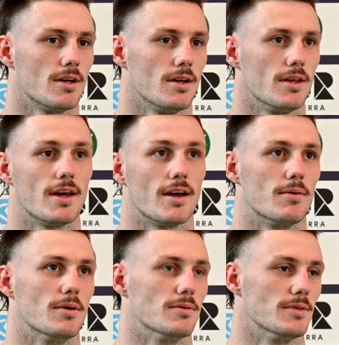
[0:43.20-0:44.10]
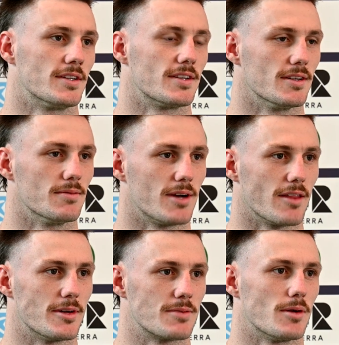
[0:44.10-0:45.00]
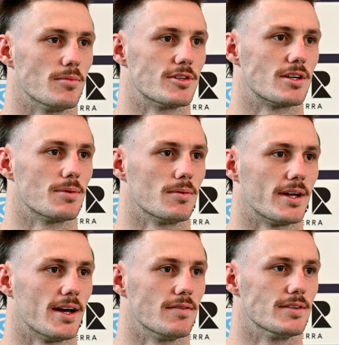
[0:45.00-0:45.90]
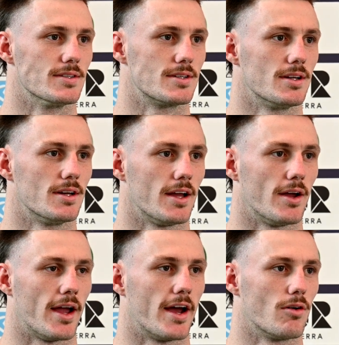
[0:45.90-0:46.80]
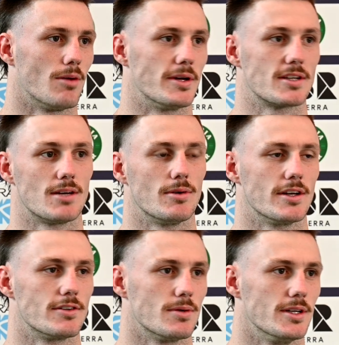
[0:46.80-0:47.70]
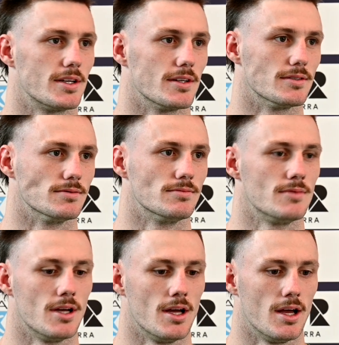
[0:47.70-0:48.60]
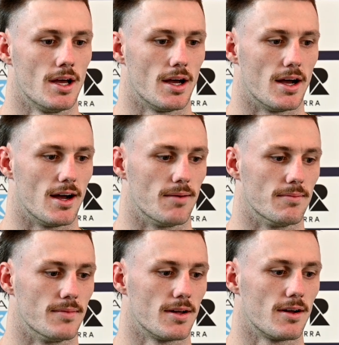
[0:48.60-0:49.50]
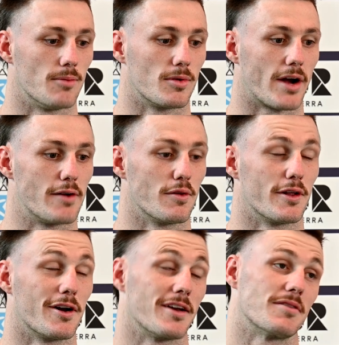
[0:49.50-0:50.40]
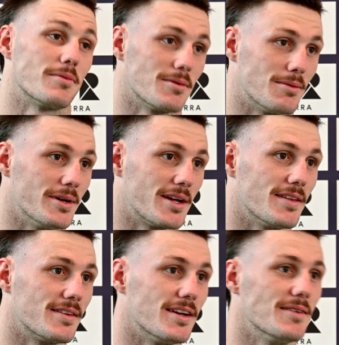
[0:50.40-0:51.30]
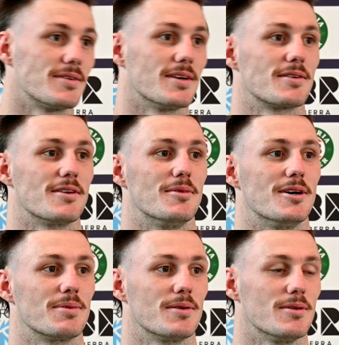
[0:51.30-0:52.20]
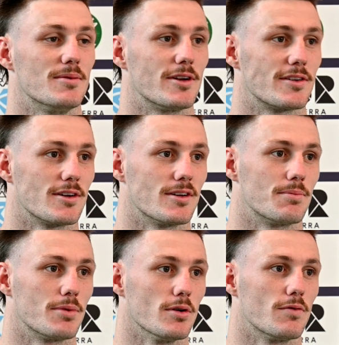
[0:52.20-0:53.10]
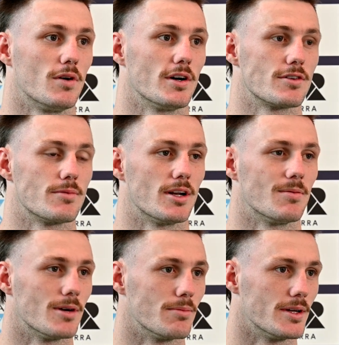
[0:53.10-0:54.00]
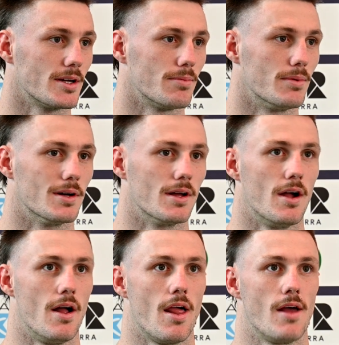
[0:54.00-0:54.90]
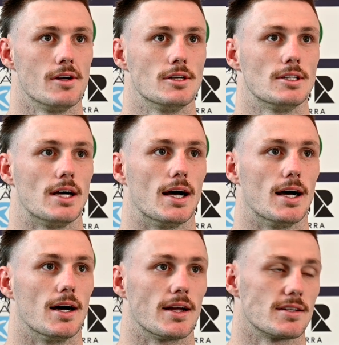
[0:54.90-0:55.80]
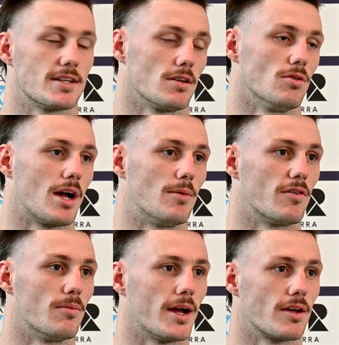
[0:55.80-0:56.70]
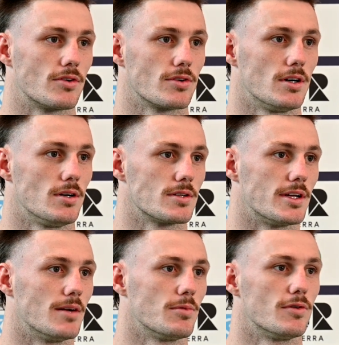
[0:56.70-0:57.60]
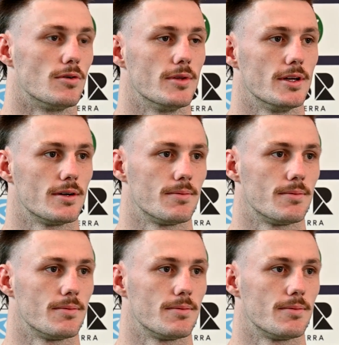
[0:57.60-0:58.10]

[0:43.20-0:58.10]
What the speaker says: Yeah, well, it's one of the best problems you could probably have is how do I pick someone each week, and I'm grateful that I don't have to be the one picking the team, so it's not my problem. I just got to prove why I should be number one pick, but I guess that'll all come off the back of the trials and how I perform there.